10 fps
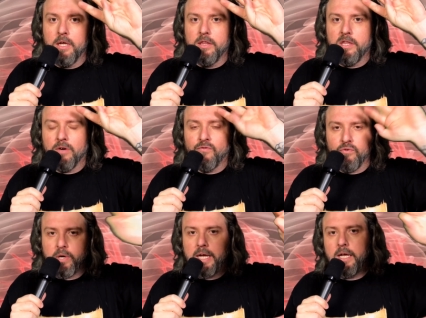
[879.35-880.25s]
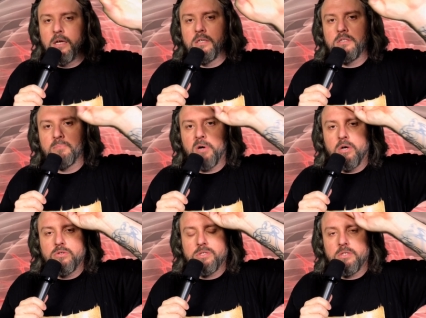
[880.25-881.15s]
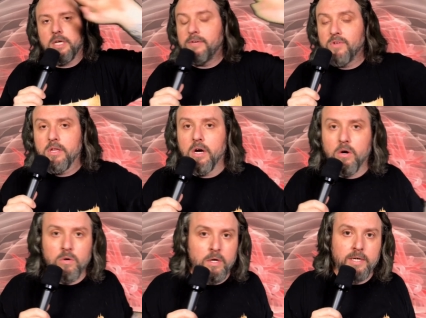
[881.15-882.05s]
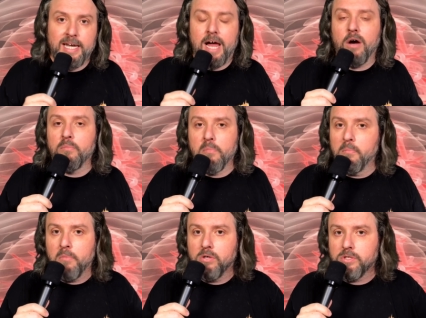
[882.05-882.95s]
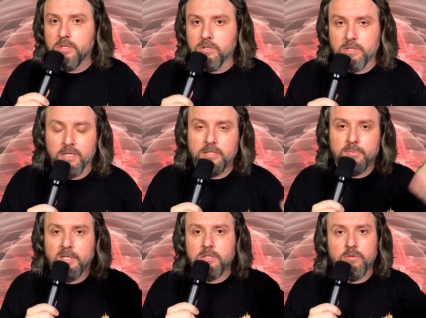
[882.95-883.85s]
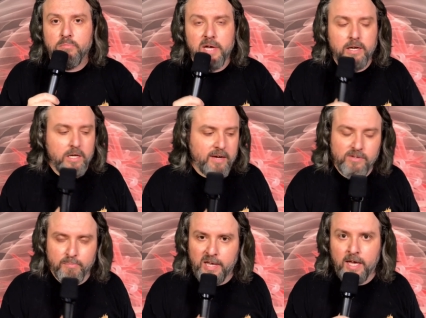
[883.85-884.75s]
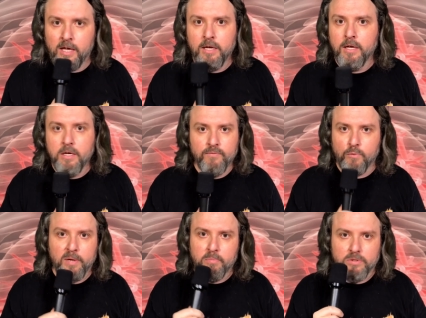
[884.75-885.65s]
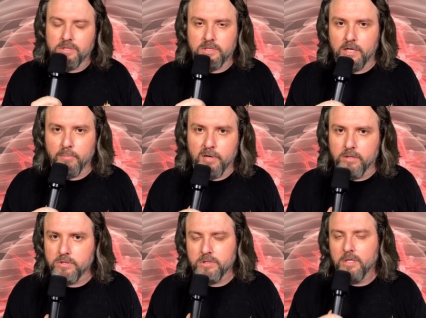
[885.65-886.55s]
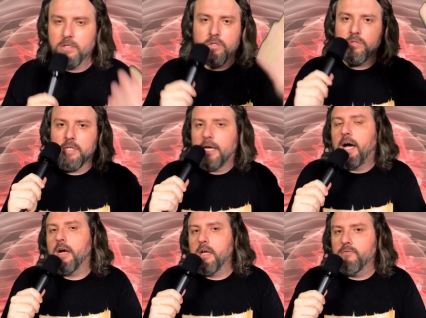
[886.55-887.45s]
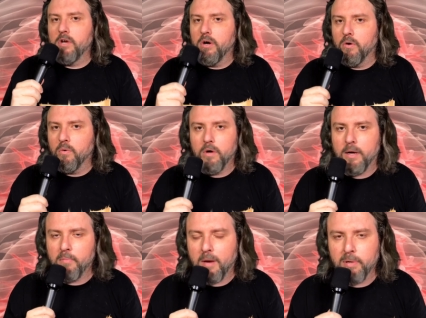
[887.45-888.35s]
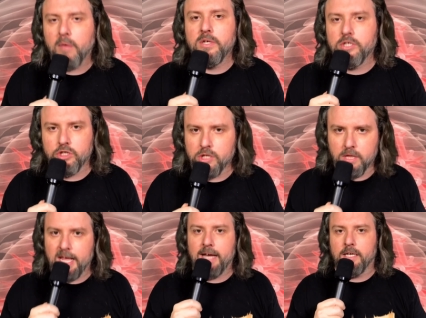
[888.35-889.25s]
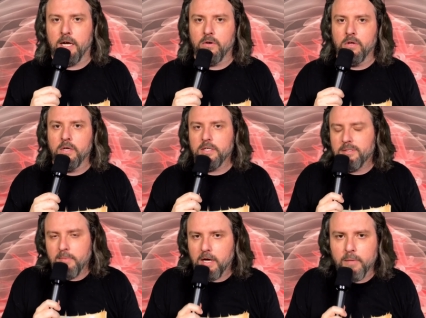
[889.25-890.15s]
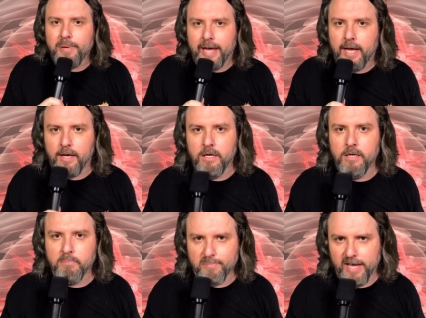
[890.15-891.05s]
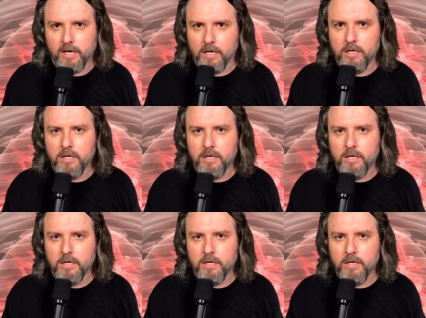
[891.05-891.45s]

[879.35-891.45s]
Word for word: they're free to post, even though now most of those things, especially with Meta, you have to pay for people to see your posts. So it's like, I don't even know. I, I probably just shut that down because I'm not going to pay Meta.